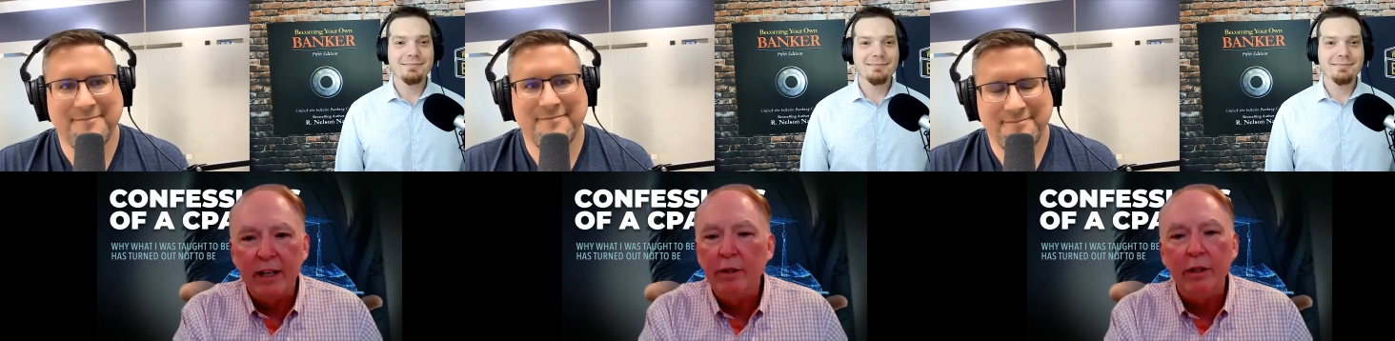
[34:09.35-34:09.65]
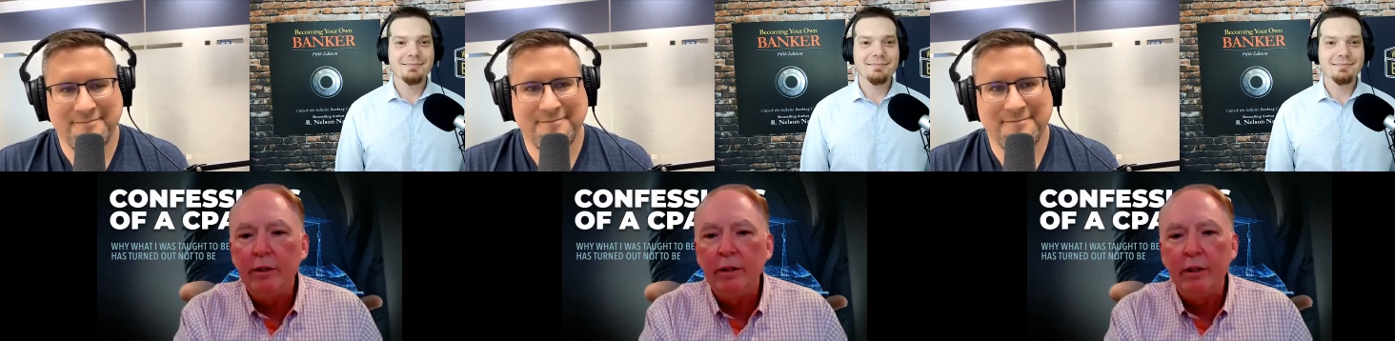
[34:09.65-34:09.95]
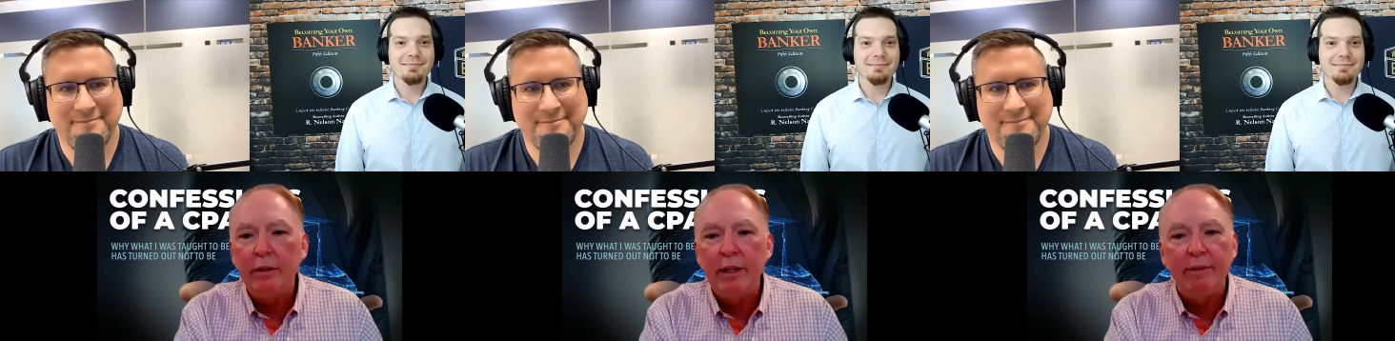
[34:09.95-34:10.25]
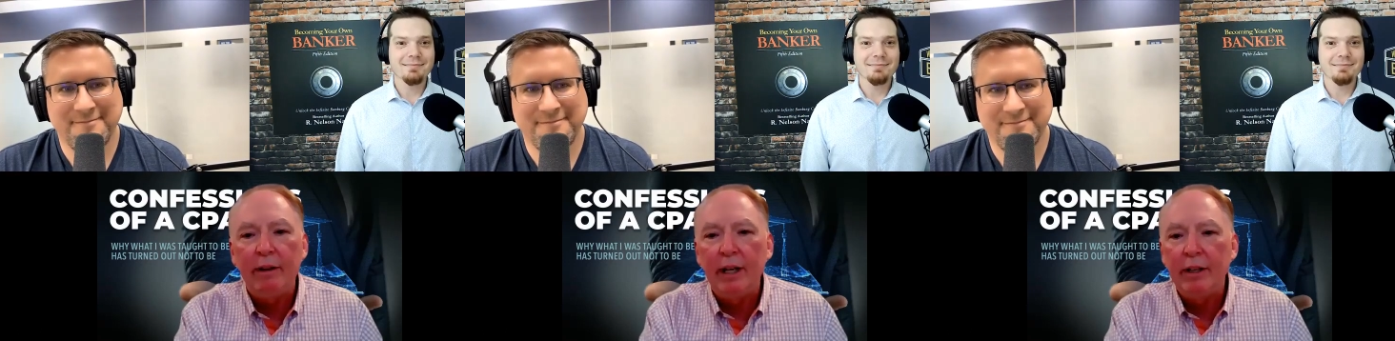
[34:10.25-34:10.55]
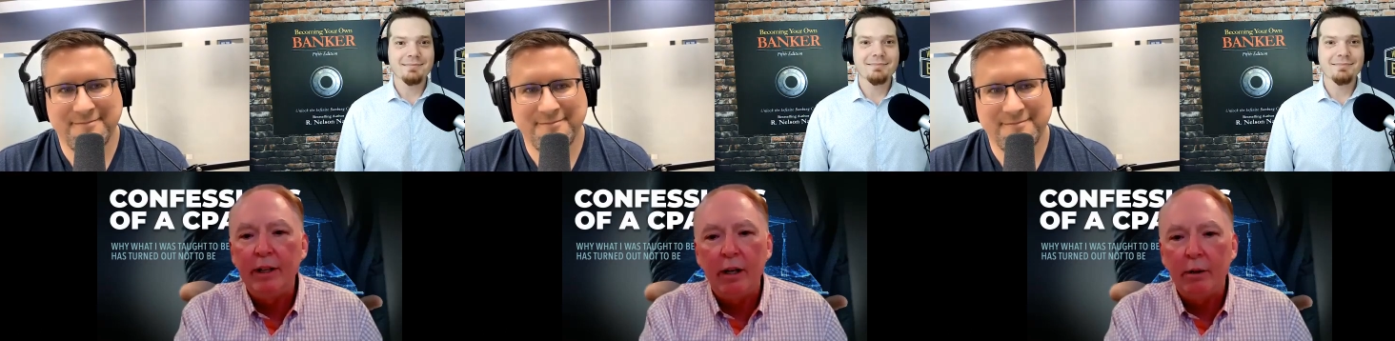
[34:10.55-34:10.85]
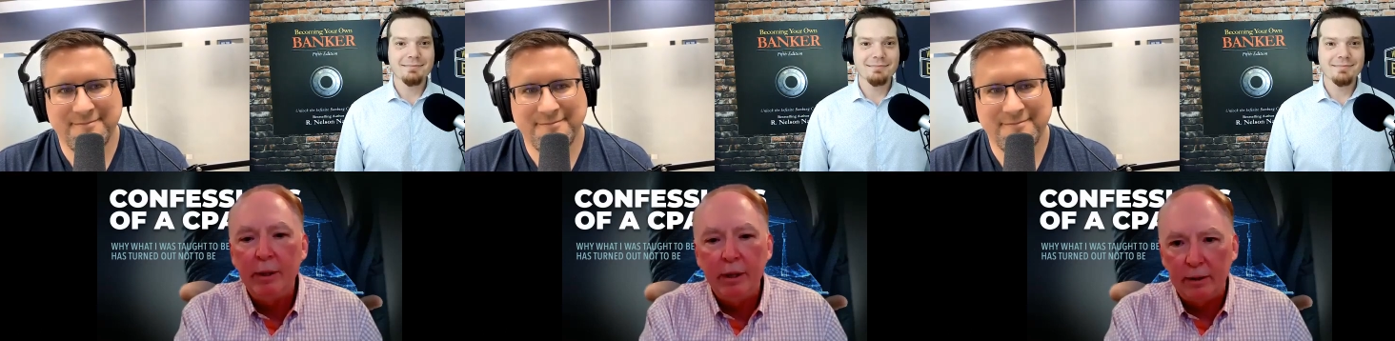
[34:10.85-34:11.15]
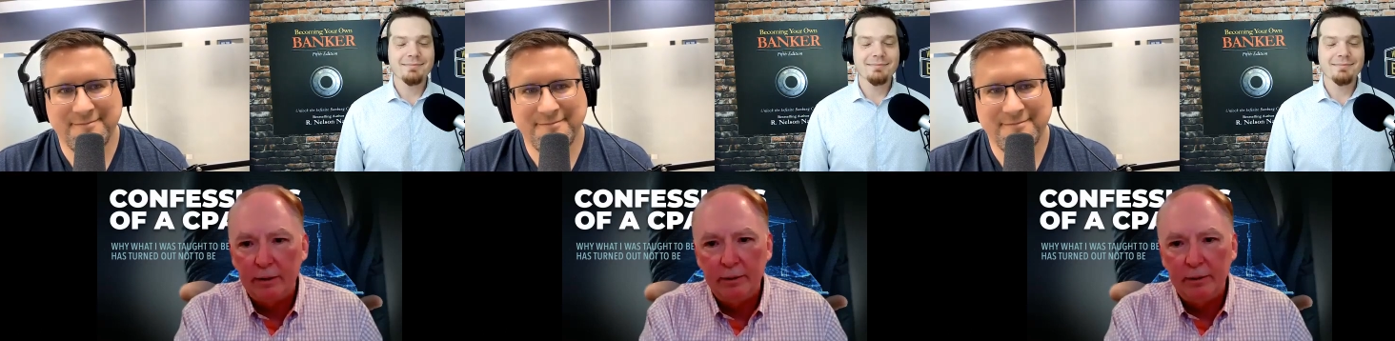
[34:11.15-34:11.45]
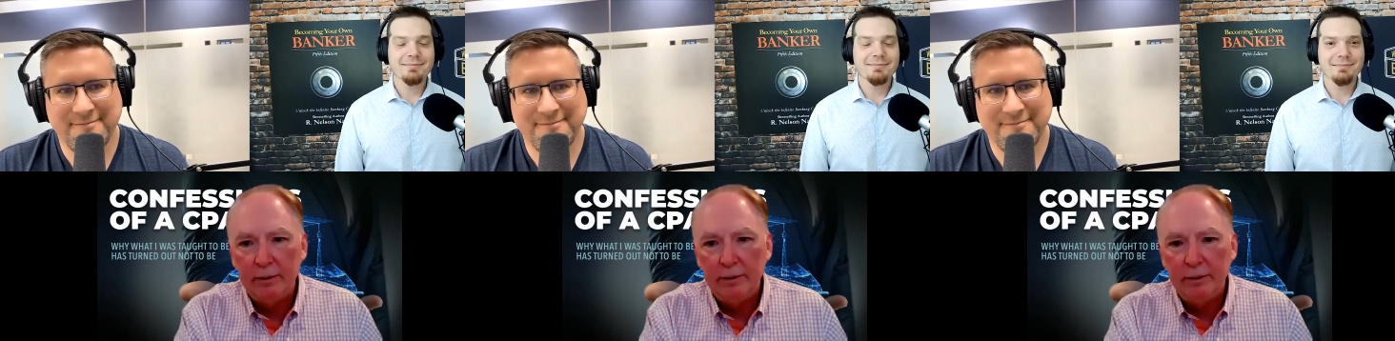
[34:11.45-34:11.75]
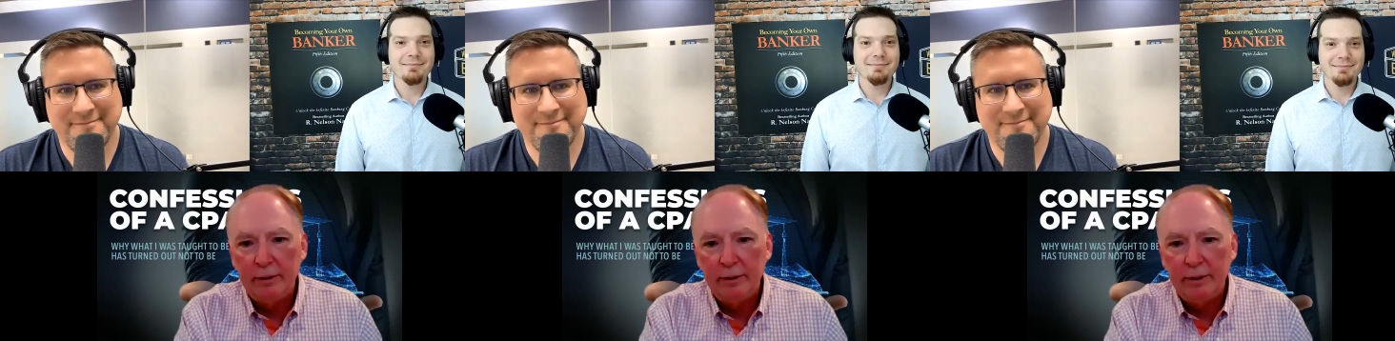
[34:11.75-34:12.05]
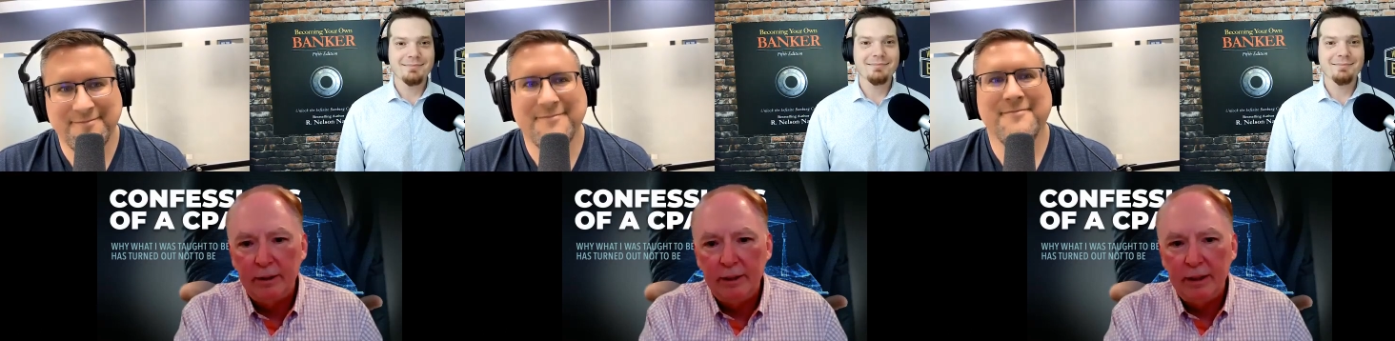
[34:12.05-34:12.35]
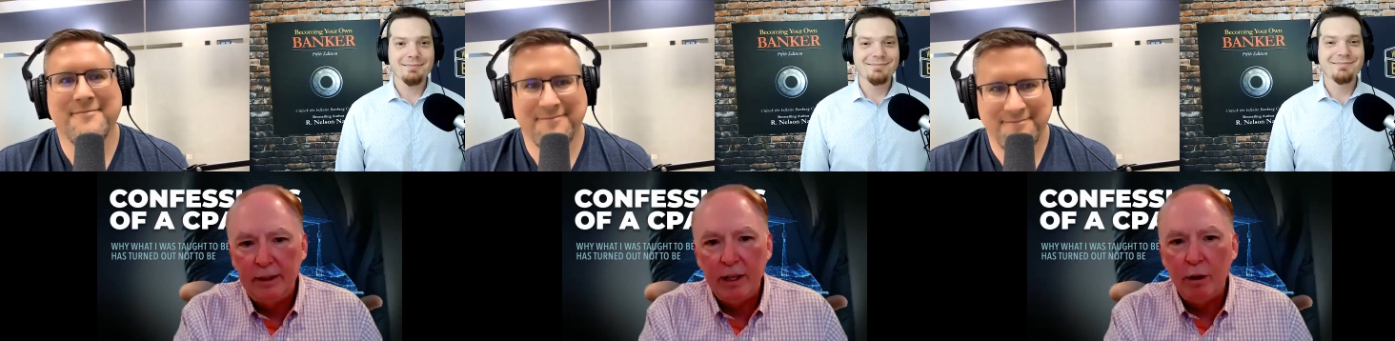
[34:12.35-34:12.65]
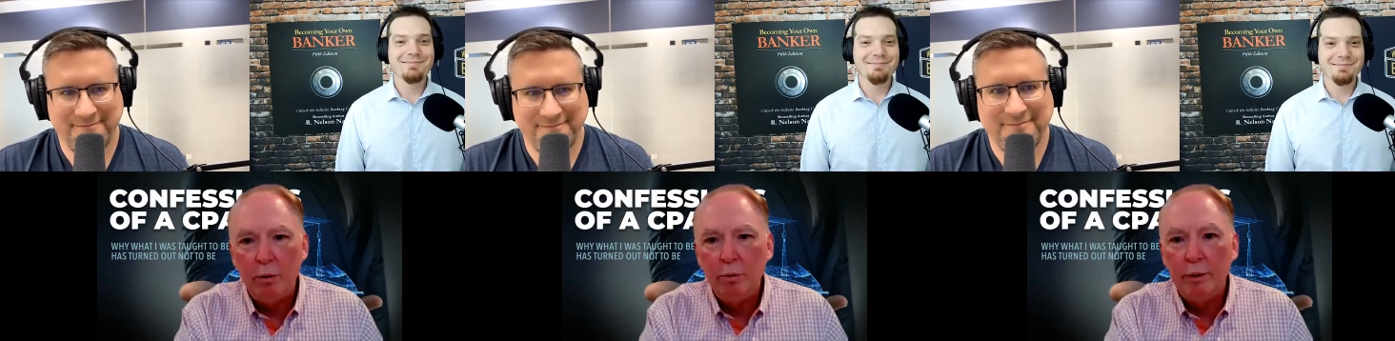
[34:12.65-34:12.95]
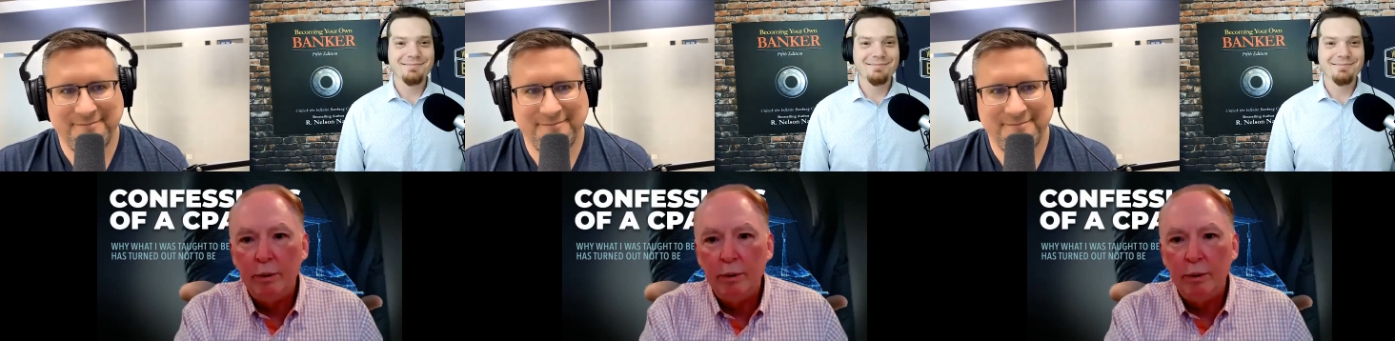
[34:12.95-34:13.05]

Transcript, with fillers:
Speaker 1: I go, no, no, no, no. You have to $100 bill. And they go,